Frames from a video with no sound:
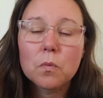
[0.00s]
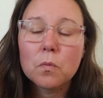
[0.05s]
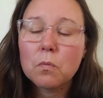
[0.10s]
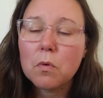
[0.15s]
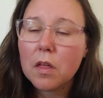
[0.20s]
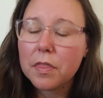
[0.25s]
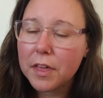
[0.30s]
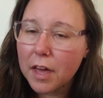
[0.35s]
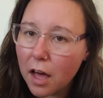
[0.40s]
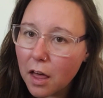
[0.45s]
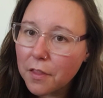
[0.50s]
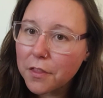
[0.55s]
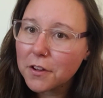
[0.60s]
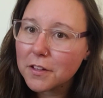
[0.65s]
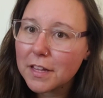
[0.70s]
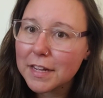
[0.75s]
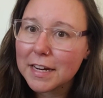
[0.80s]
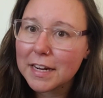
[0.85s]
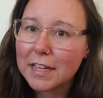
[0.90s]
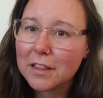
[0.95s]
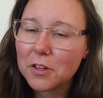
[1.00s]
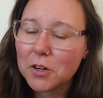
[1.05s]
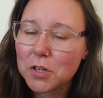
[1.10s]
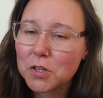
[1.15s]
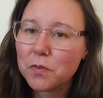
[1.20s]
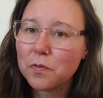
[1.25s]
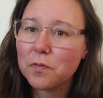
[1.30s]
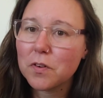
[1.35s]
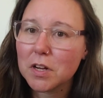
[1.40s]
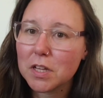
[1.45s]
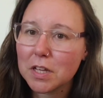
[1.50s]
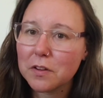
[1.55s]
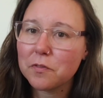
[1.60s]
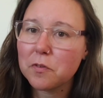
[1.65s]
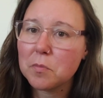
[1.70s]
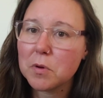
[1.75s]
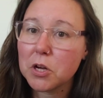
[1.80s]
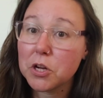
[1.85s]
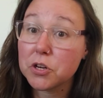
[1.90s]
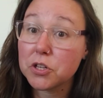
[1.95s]
Well, the other lady looked really
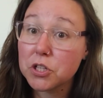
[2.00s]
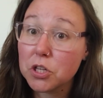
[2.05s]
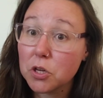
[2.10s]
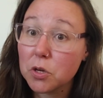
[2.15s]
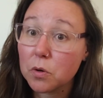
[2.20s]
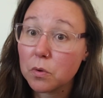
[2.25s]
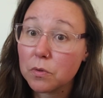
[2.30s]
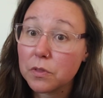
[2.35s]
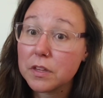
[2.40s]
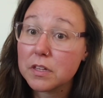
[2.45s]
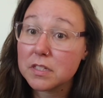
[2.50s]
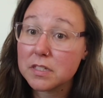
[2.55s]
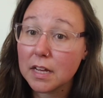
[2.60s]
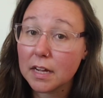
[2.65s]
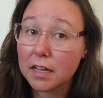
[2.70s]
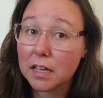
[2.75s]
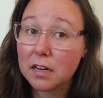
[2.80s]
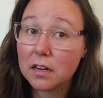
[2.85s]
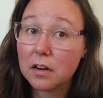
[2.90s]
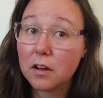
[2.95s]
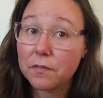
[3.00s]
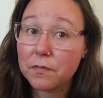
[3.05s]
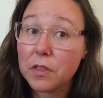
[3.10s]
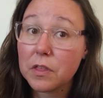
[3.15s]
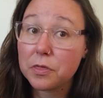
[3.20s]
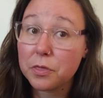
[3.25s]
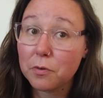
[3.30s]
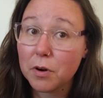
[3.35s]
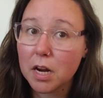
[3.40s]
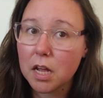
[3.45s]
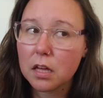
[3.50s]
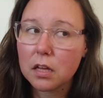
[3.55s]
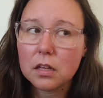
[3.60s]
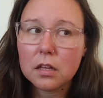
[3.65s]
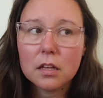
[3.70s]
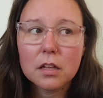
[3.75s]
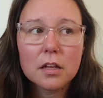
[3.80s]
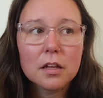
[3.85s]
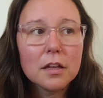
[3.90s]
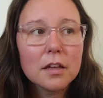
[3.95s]
familiar too, the second of the three.
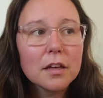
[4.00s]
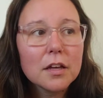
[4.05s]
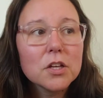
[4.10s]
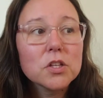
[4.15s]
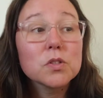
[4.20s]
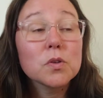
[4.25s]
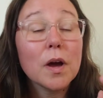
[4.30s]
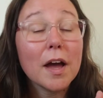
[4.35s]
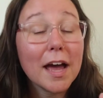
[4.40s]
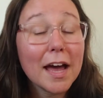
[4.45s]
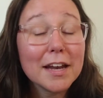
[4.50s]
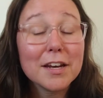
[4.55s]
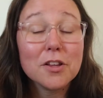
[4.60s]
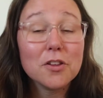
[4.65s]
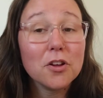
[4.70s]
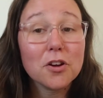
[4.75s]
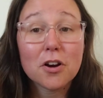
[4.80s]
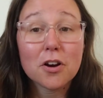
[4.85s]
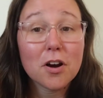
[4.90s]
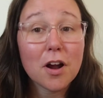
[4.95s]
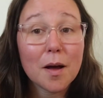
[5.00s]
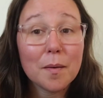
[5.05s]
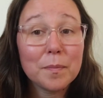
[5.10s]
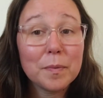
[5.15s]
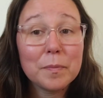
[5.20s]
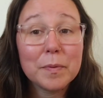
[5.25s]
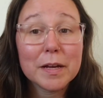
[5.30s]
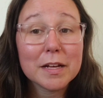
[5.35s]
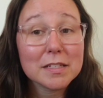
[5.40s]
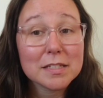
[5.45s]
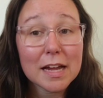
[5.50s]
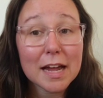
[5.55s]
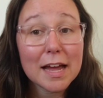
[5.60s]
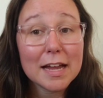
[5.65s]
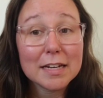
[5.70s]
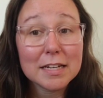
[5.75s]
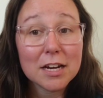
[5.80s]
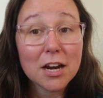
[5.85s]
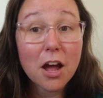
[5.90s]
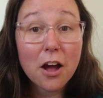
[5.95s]
So I had to look her up because I
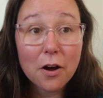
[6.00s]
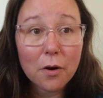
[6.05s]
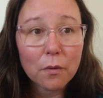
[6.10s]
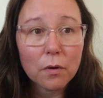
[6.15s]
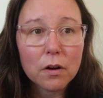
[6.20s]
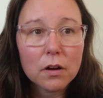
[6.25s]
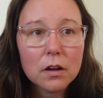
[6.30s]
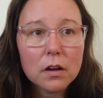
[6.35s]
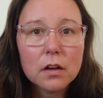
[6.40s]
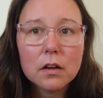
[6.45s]
had to know.